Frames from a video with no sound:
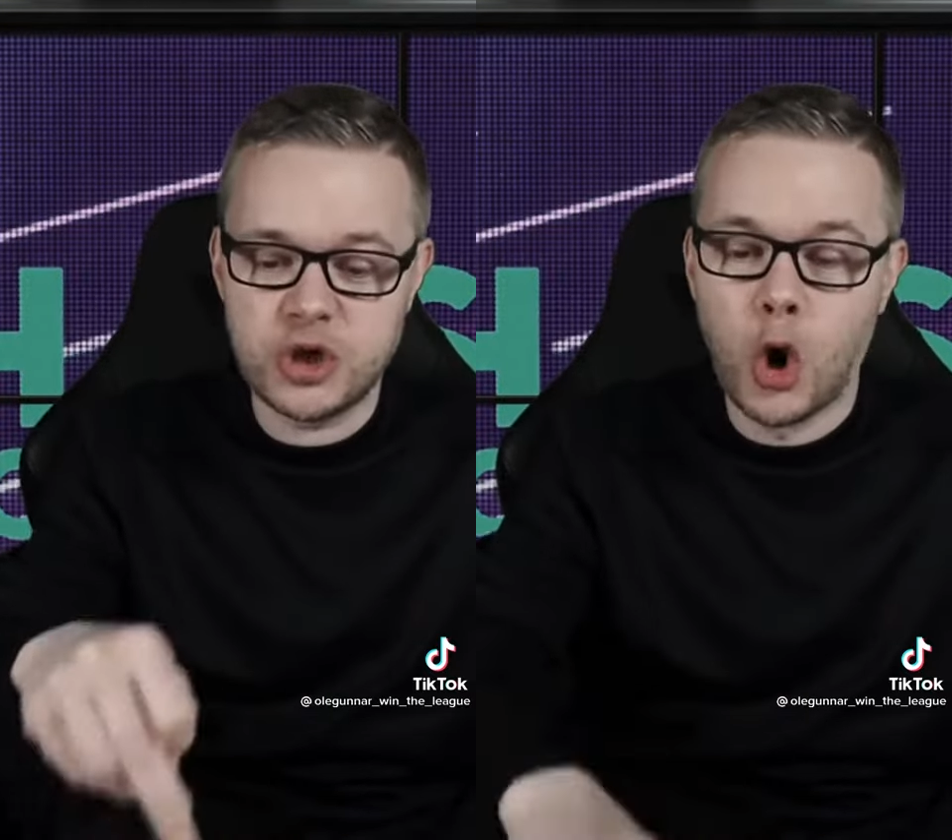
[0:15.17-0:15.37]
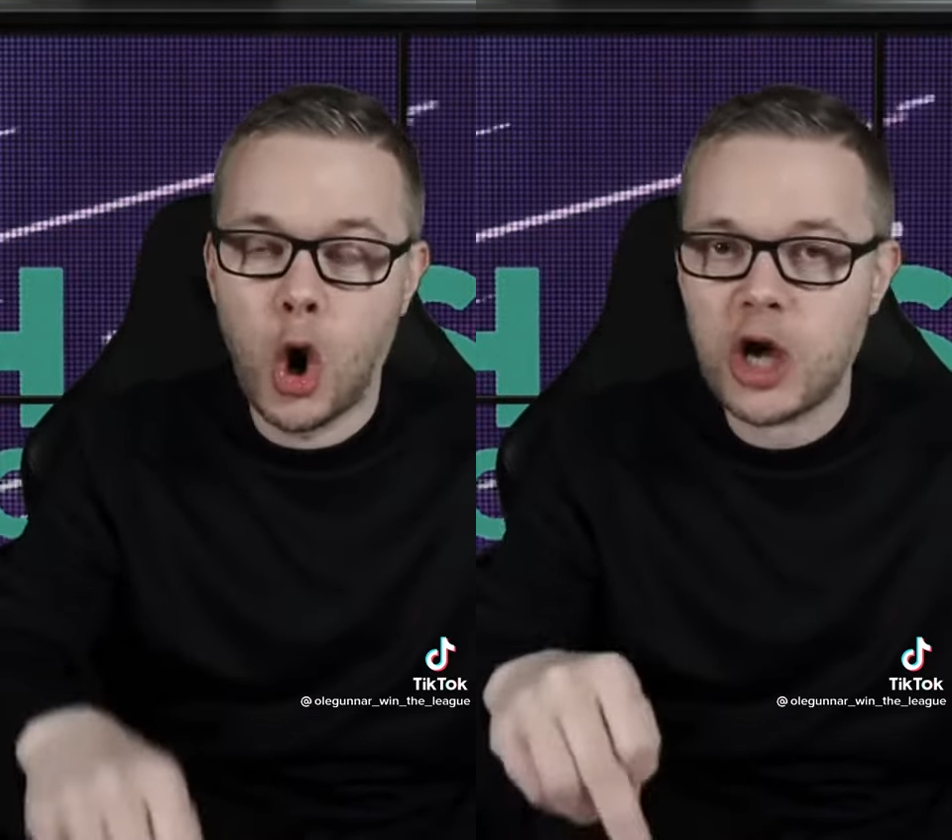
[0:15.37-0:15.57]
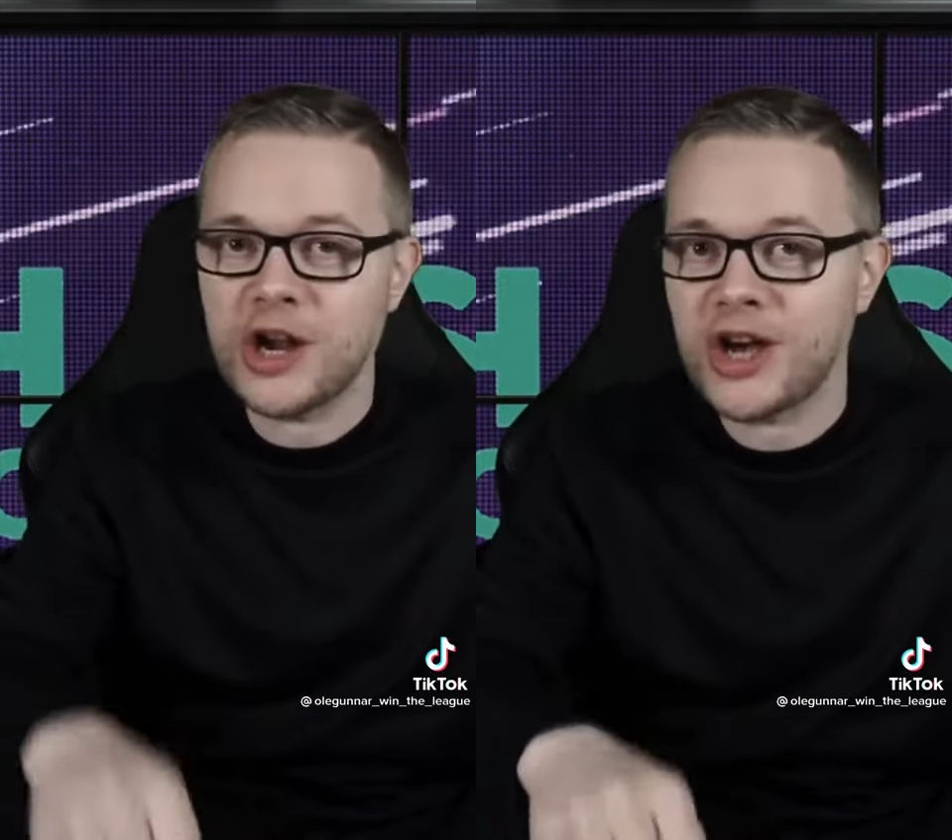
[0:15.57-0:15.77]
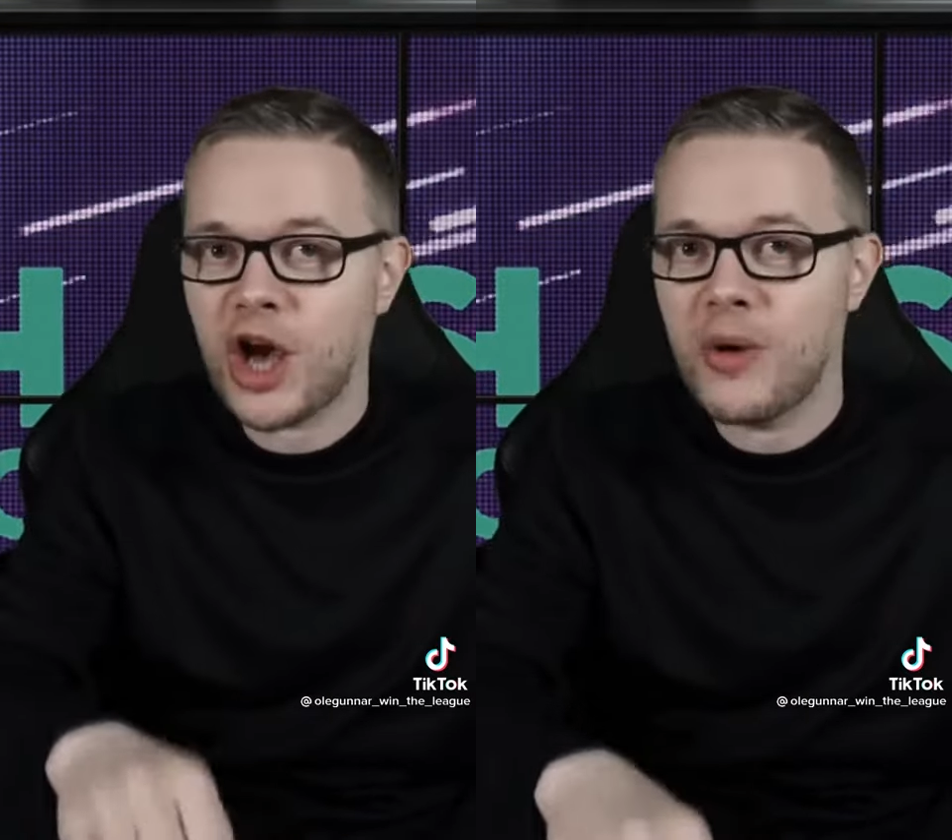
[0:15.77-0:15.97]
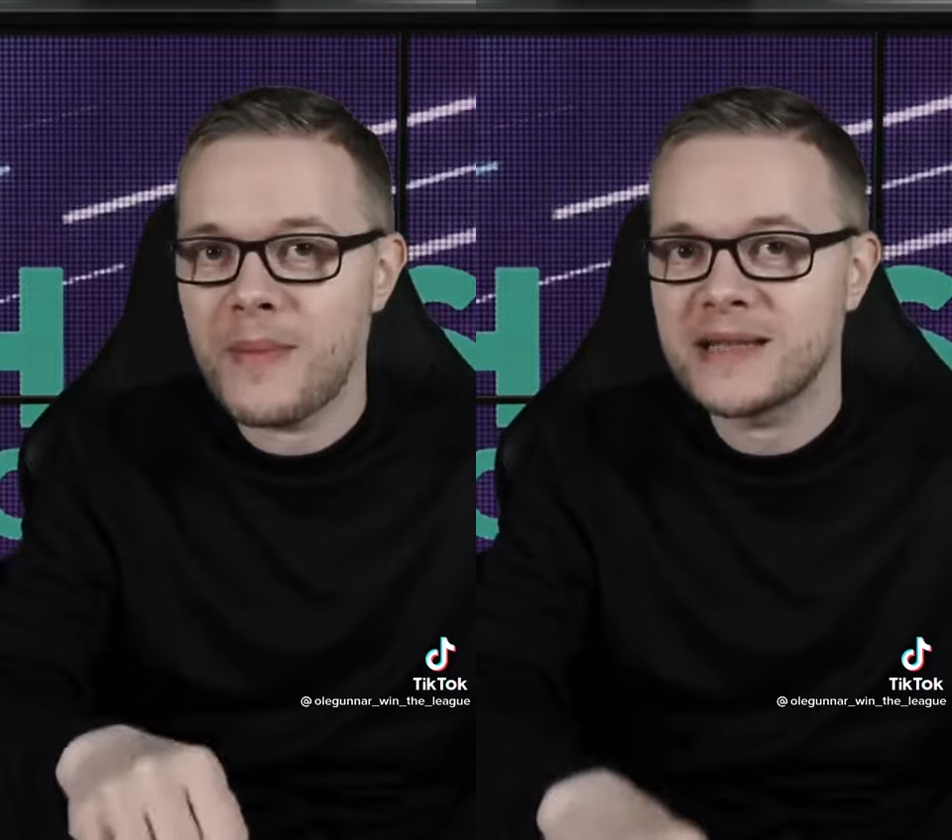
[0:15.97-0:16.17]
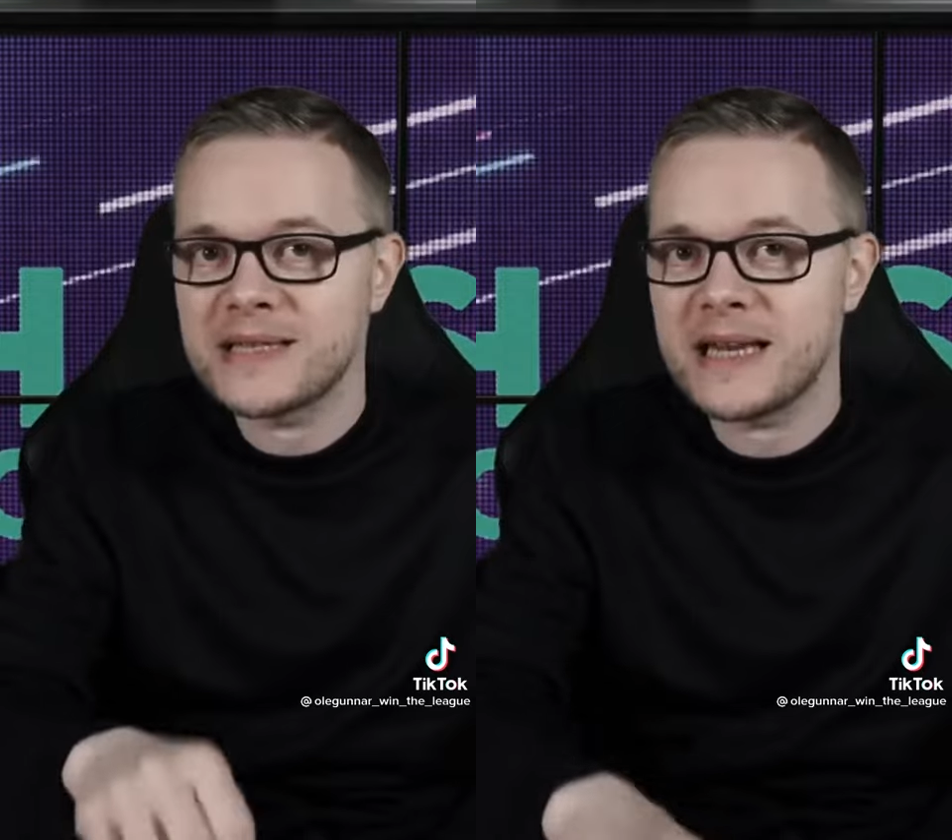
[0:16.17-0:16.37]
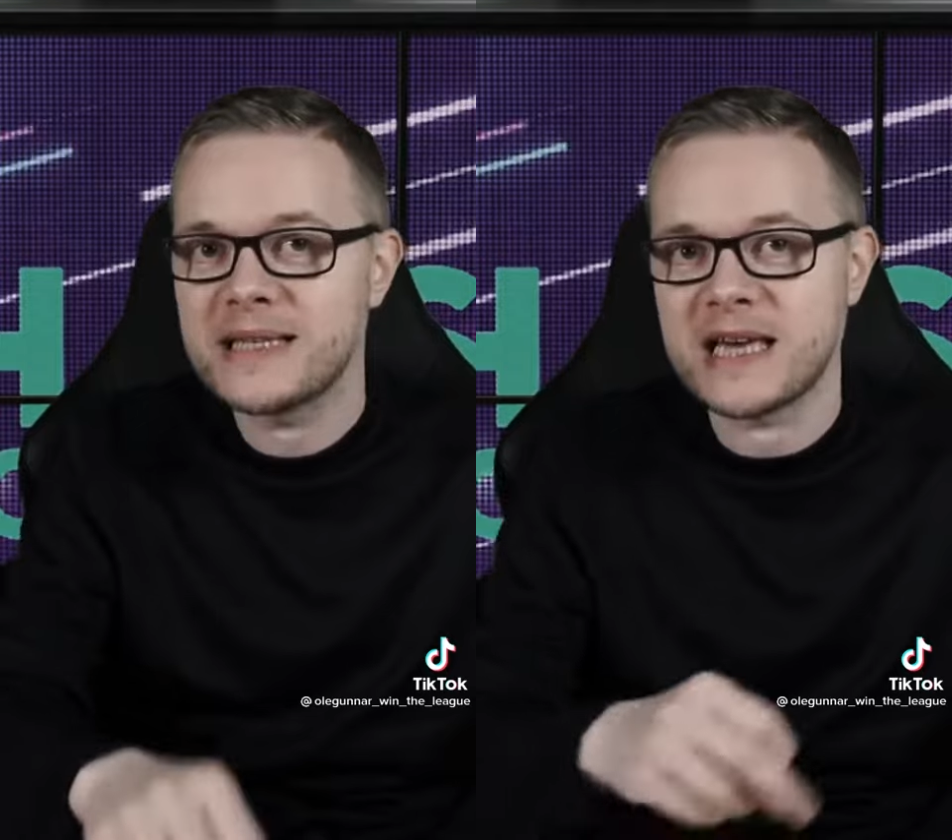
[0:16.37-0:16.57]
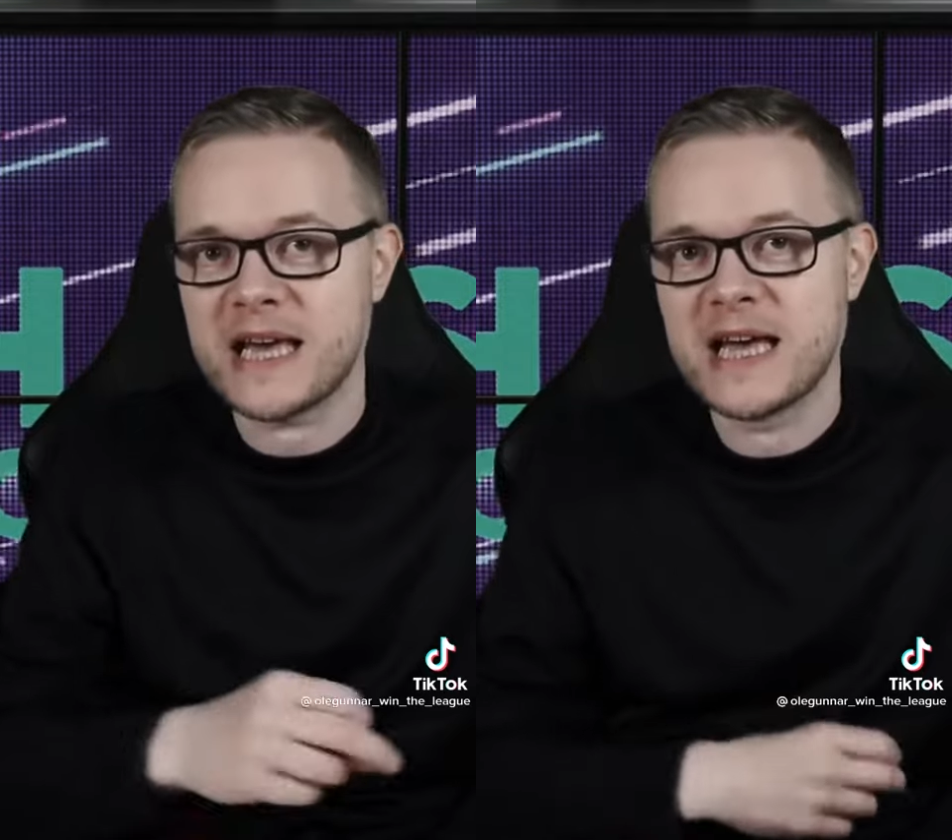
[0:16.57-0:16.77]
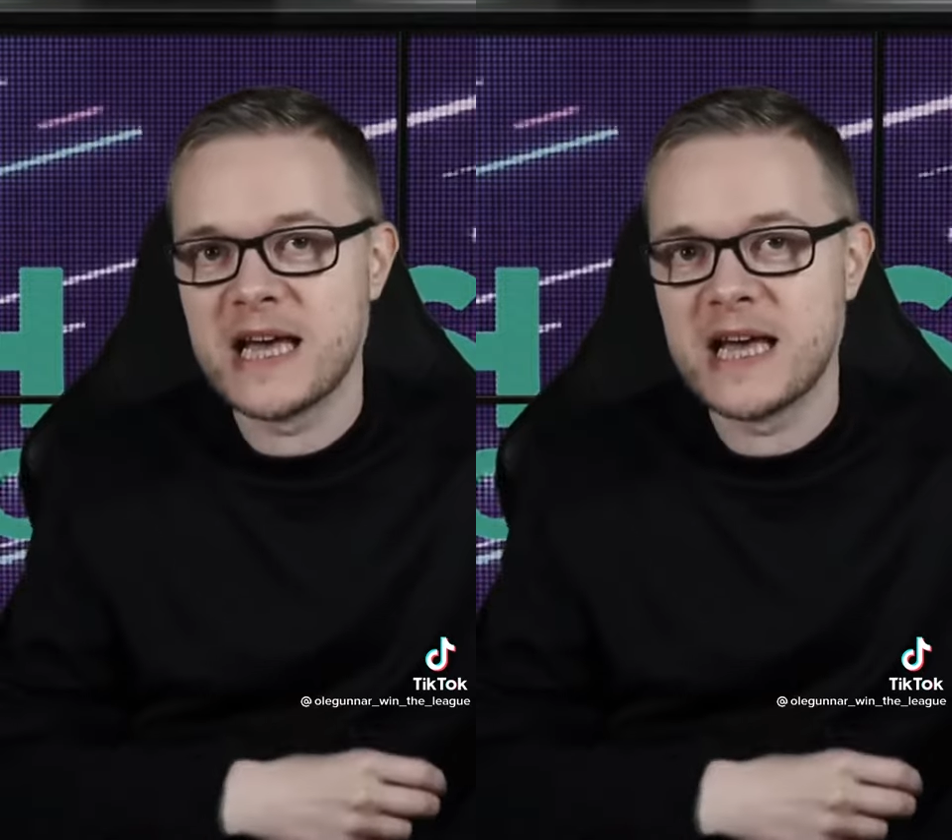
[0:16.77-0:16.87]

you're going to go Man City.